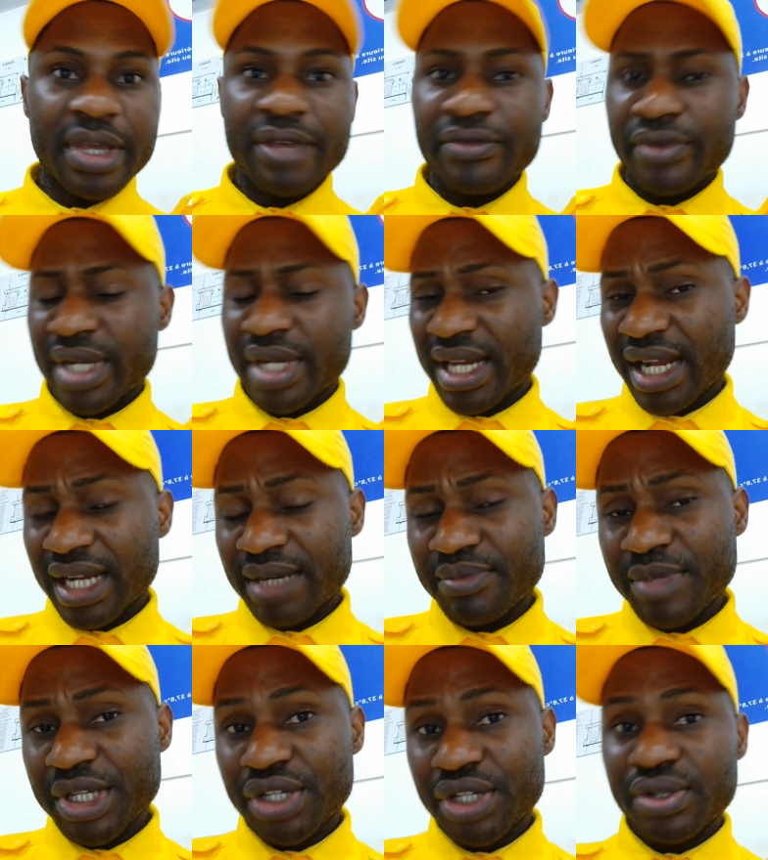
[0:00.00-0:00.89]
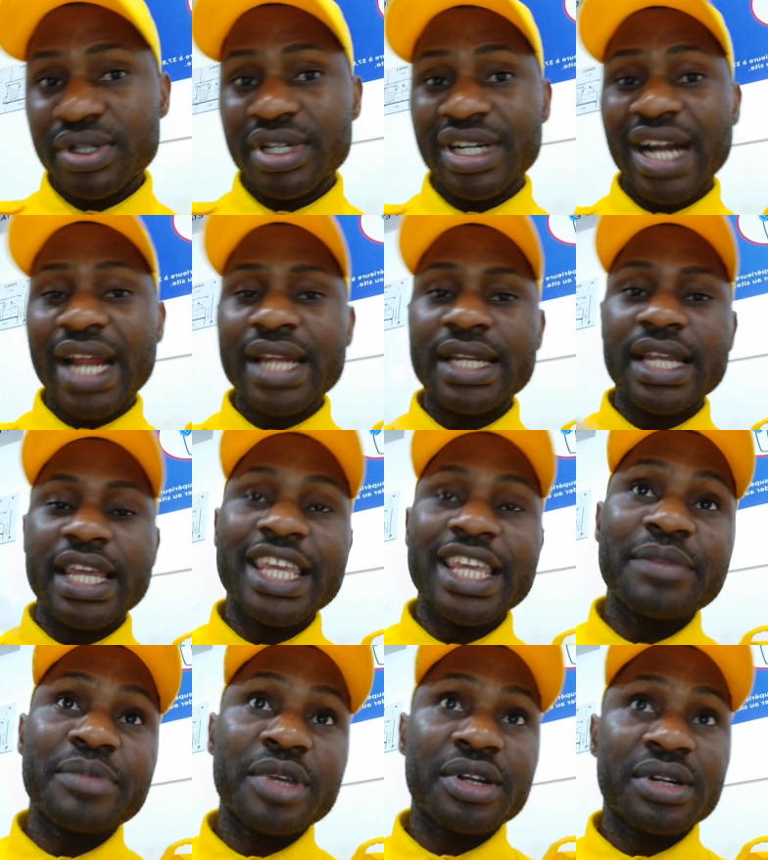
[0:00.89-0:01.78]
If you need admission, write the
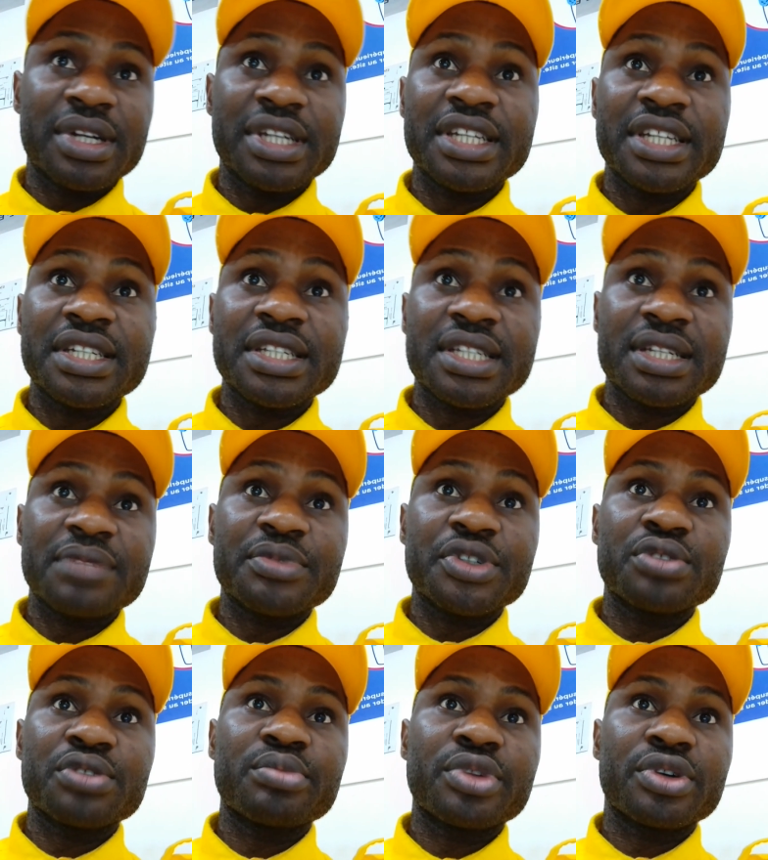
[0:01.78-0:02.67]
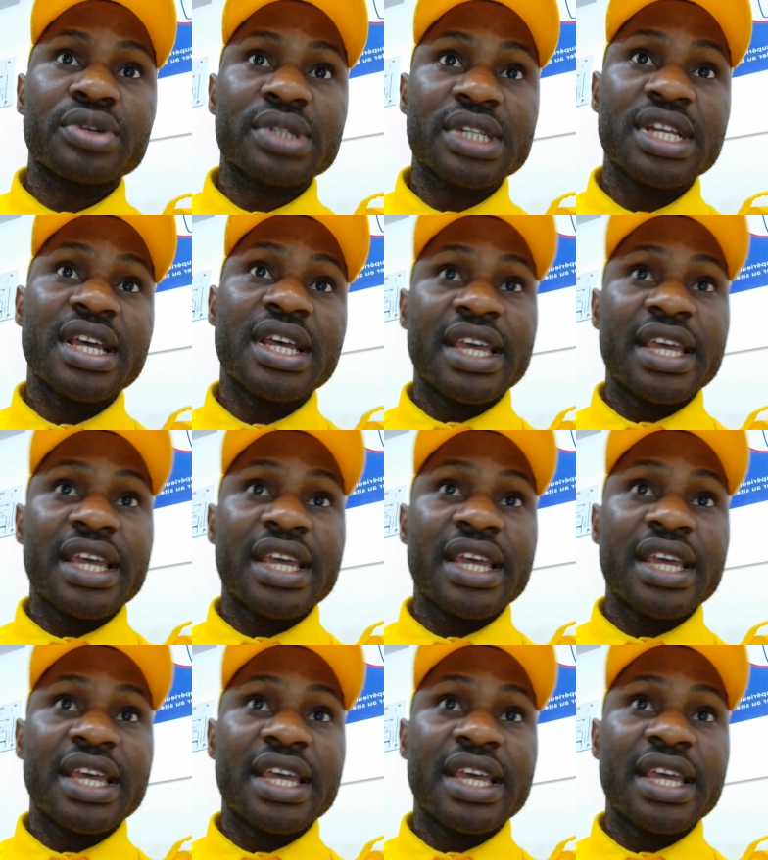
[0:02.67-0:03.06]
email in the description box.